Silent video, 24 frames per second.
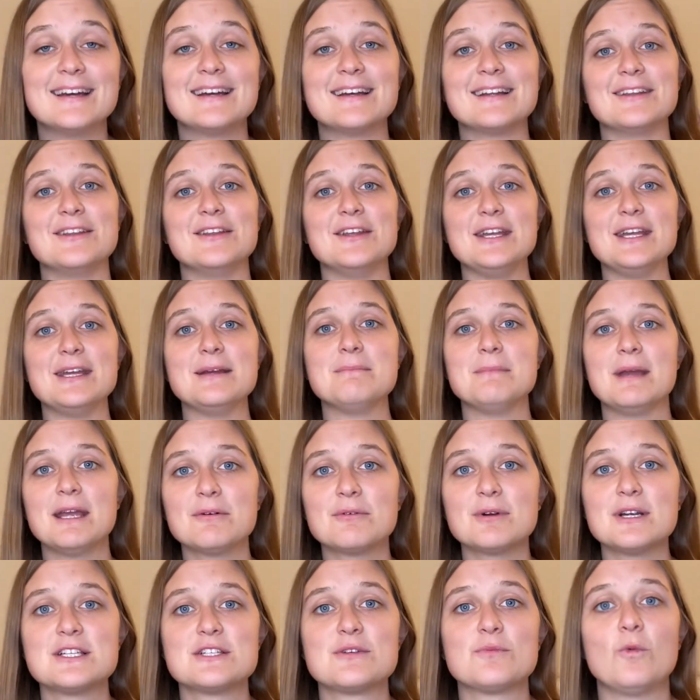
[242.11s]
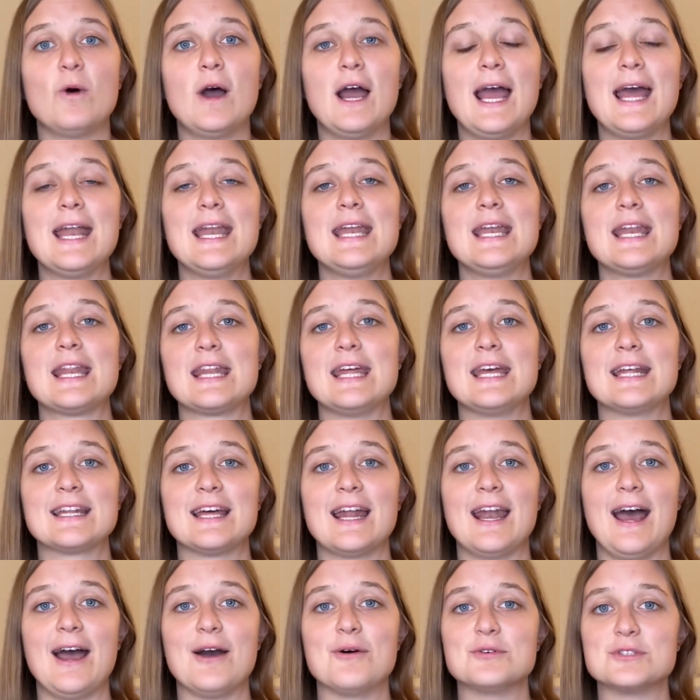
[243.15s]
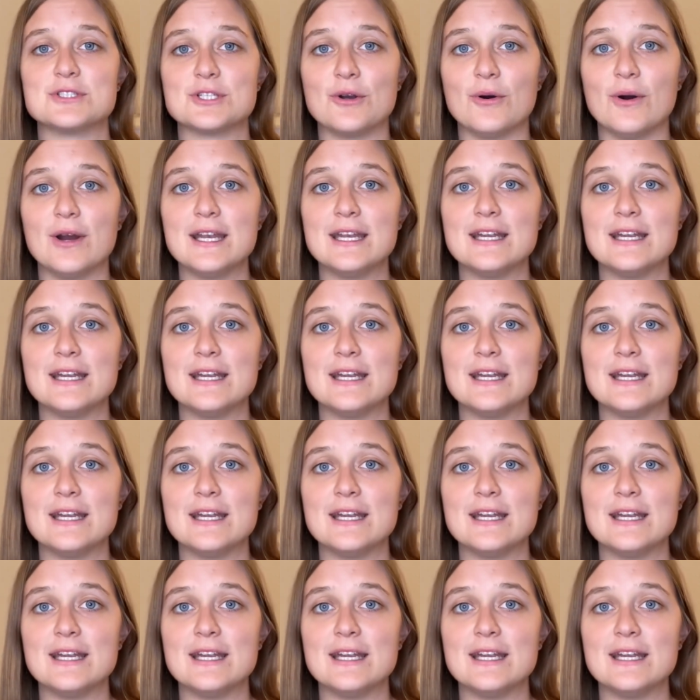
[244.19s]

the main reason why I didn't think that I was going